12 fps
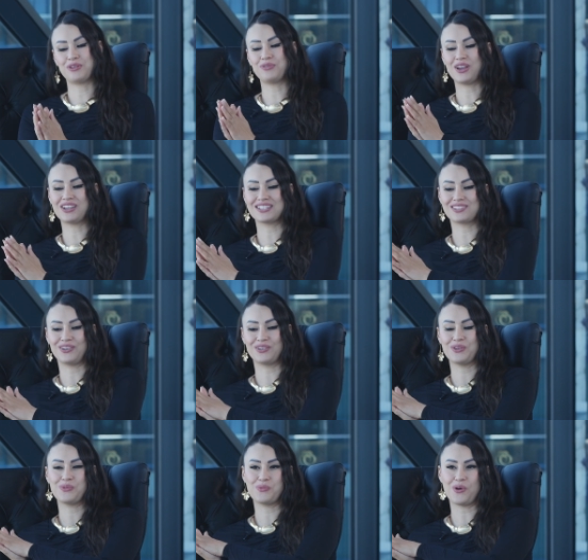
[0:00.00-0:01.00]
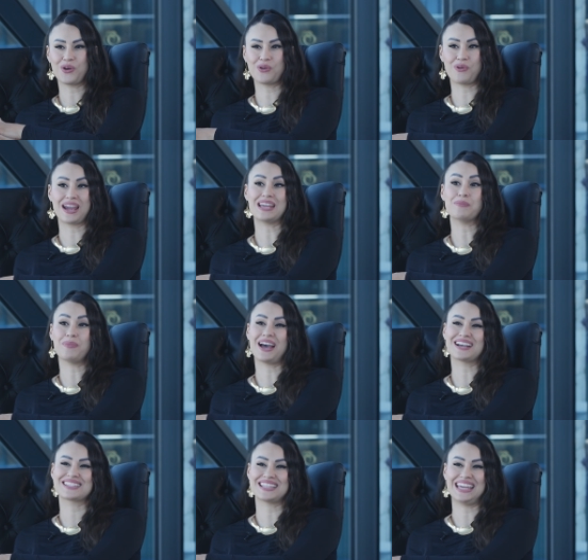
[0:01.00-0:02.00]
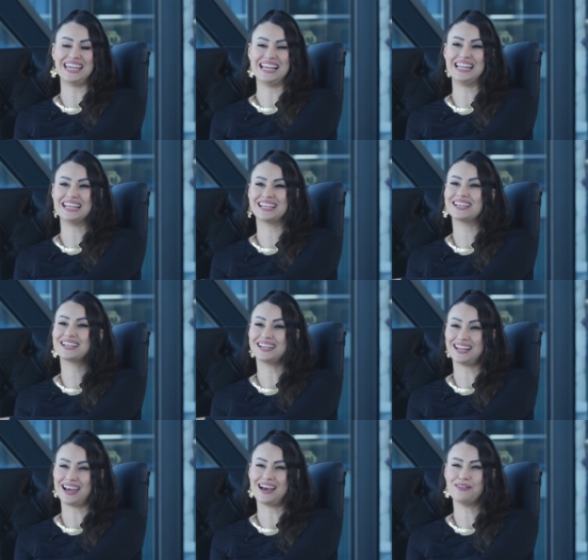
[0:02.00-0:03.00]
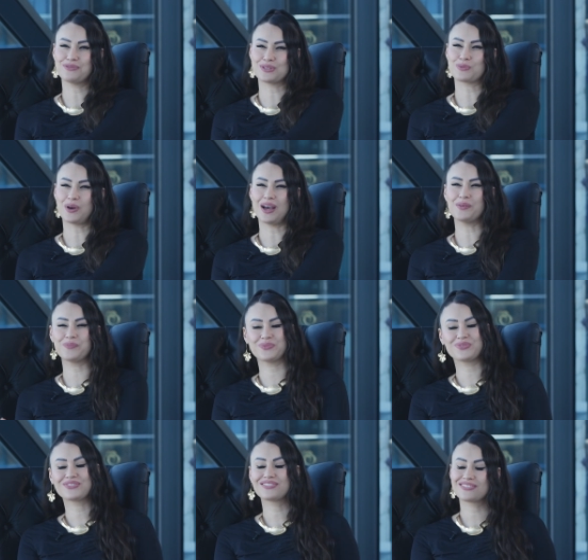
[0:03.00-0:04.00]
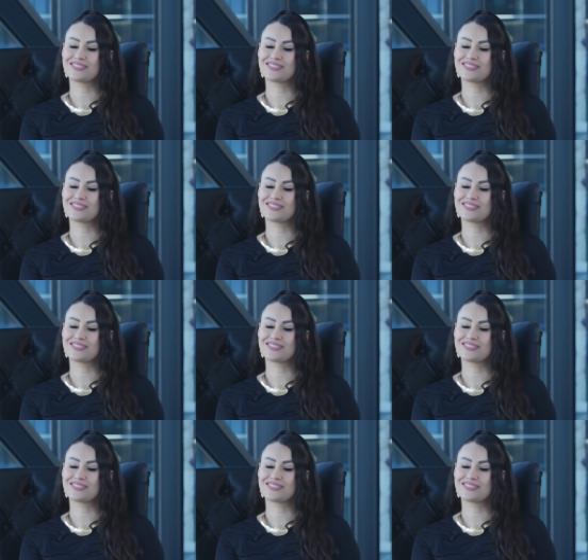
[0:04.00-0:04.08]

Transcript: focus on what great impacts the healing can have yeah. as well? Yeah,